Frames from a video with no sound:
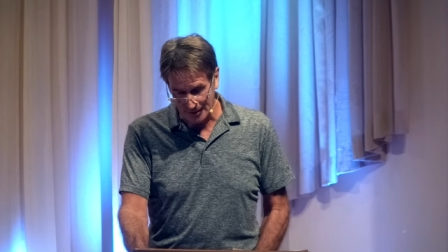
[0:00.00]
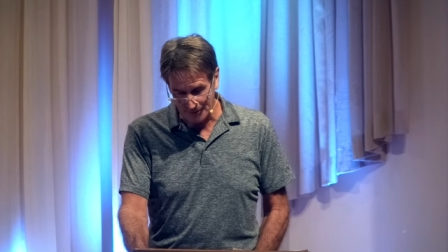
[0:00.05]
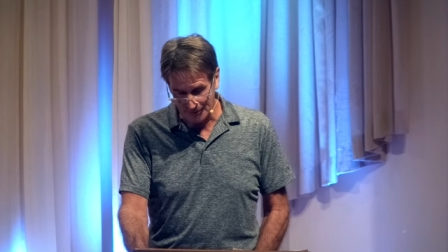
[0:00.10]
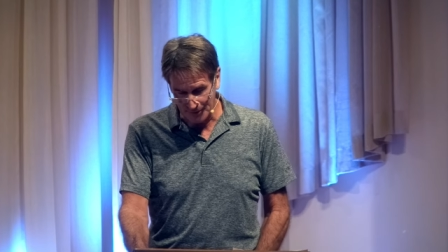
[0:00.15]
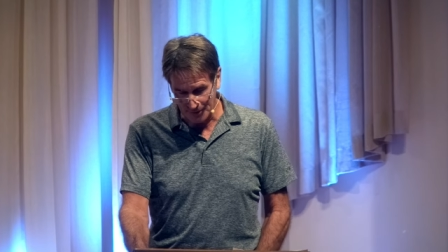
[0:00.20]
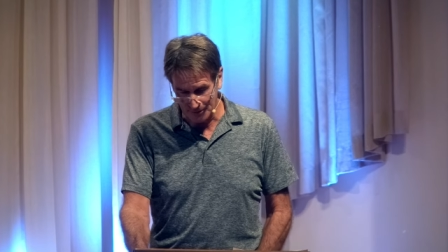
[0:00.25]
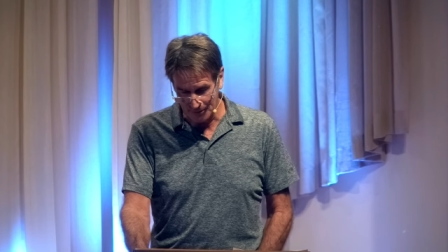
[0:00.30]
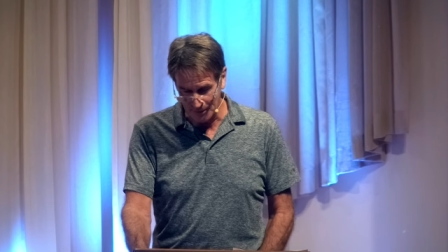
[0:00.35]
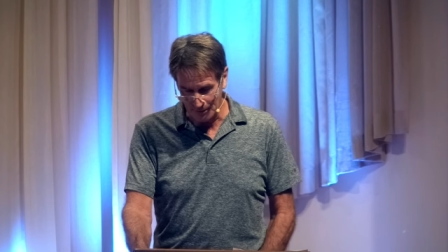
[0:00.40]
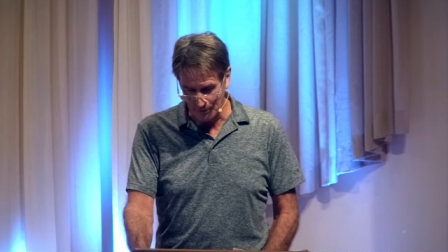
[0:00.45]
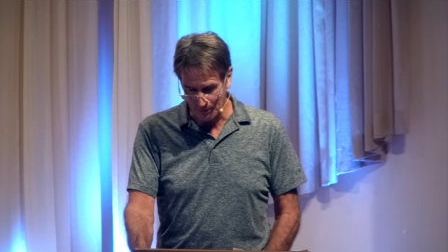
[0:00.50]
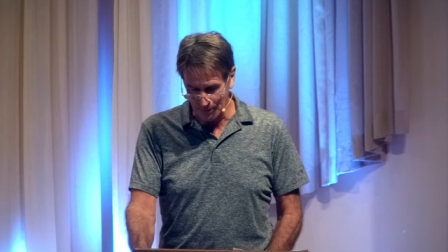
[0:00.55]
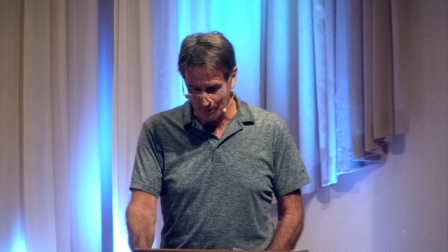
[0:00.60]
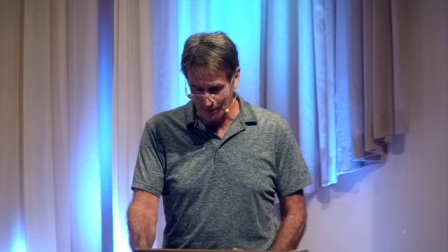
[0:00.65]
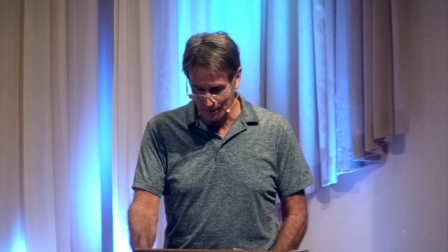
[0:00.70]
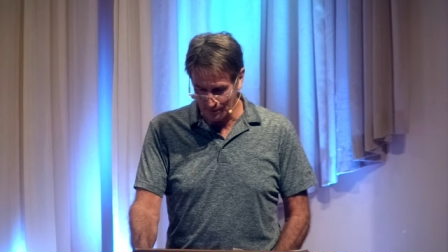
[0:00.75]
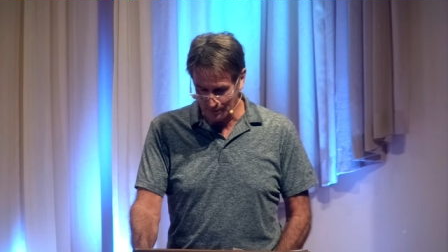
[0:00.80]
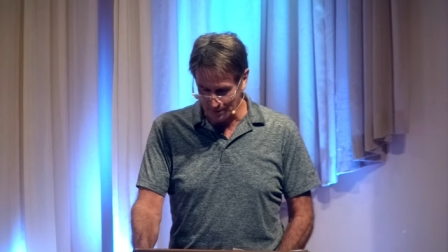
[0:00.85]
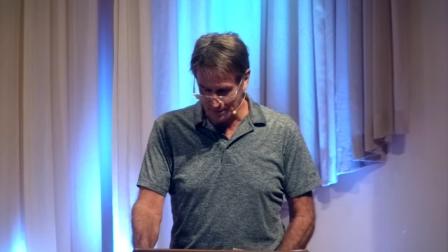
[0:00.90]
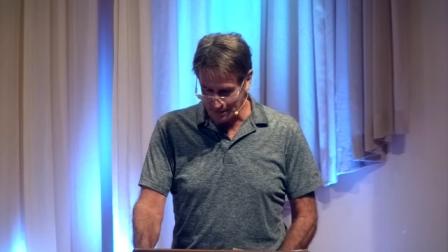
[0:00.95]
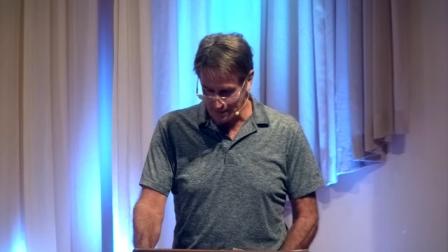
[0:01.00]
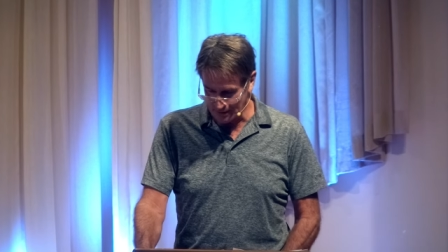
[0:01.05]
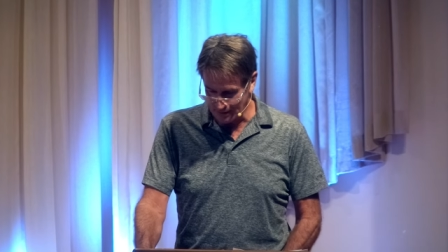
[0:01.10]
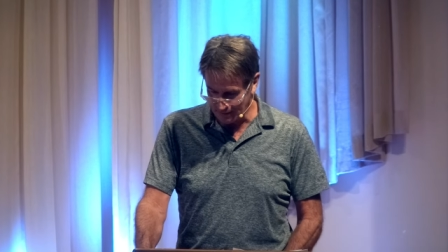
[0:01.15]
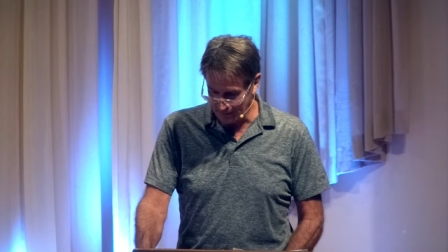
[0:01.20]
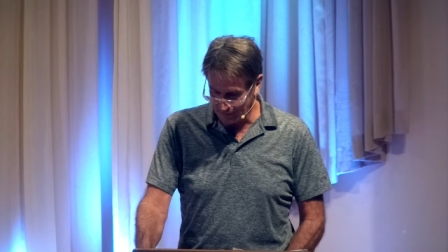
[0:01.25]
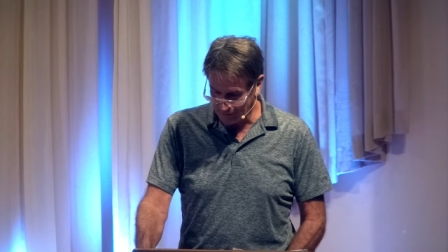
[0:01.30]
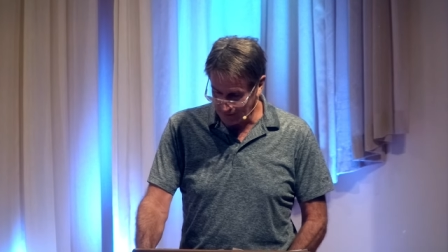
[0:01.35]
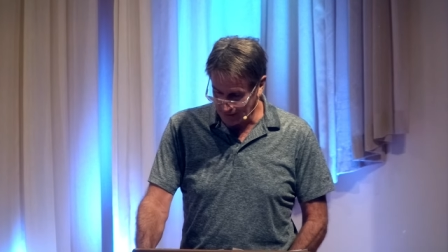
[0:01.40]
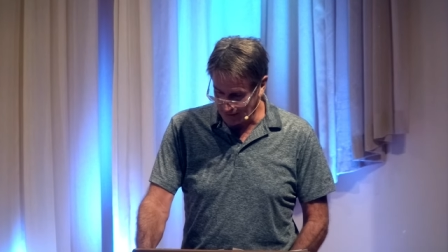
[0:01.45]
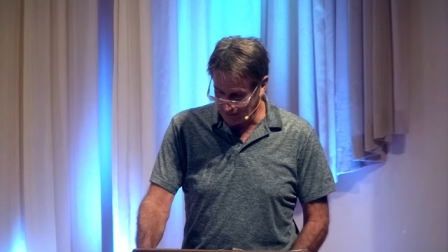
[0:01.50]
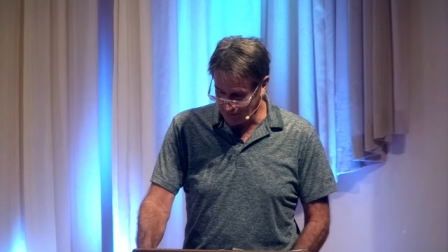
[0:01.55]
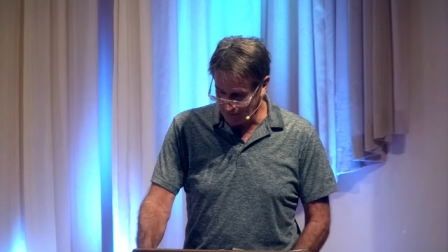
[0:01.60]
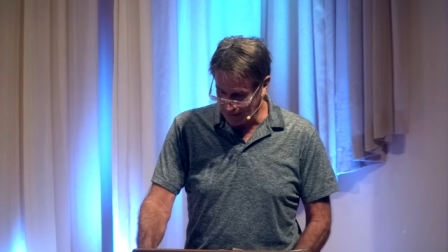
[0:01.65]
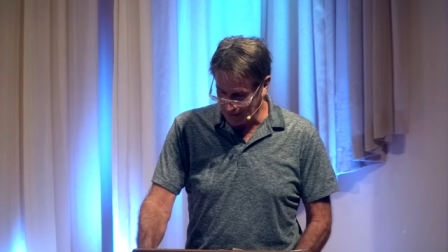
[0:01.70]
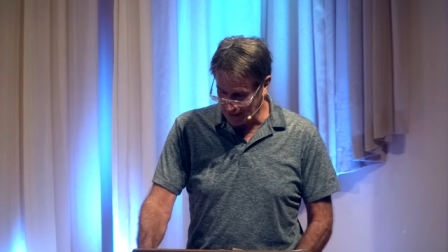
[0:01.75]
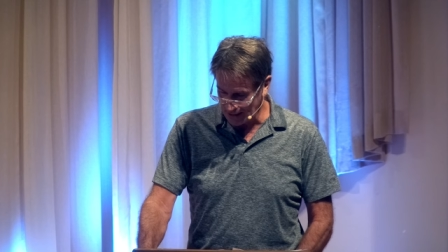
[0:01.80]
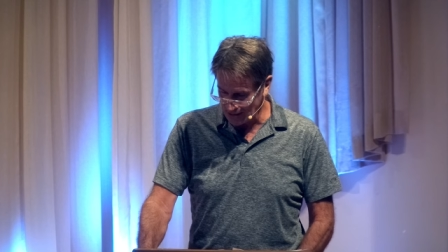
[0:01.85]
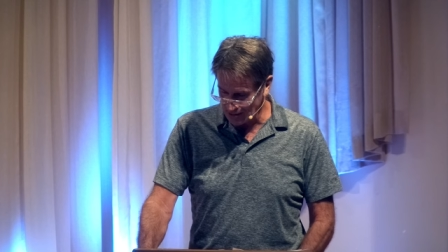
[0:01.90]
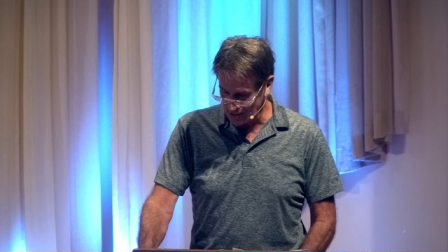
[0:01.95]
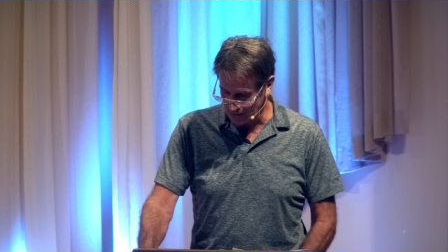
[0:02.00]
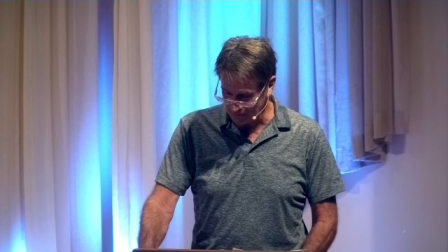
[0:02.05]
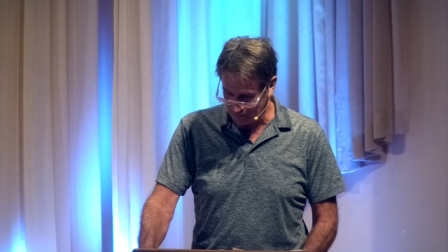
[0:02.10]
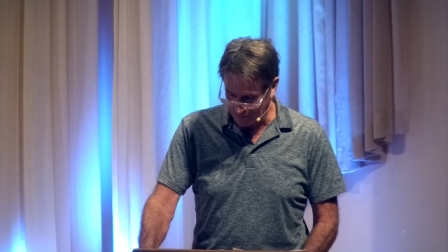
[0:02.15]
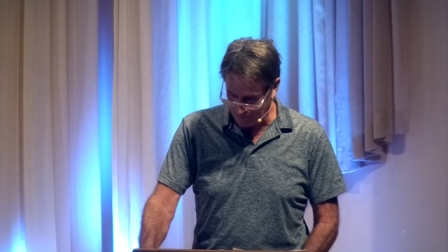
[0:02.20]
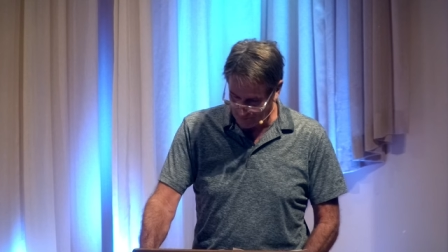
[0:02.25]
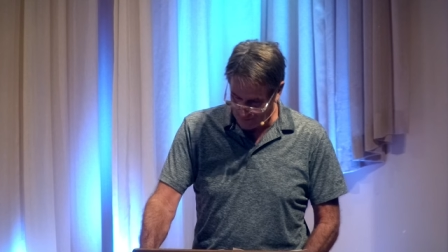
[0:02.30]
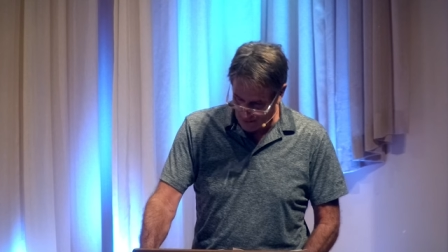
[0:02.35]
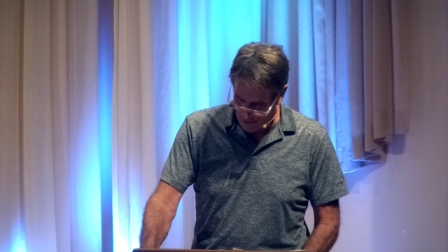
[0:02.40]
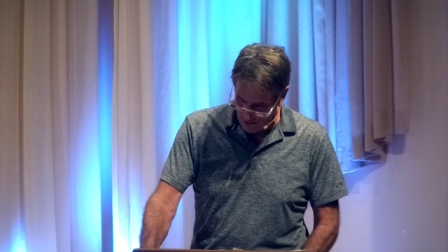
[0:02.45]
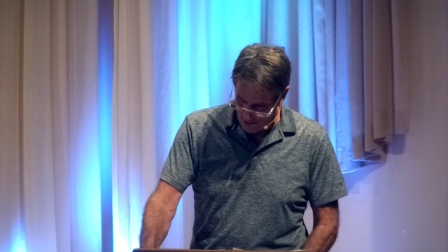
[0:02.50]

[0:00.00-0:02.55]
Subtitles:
the view that work was a deviation from the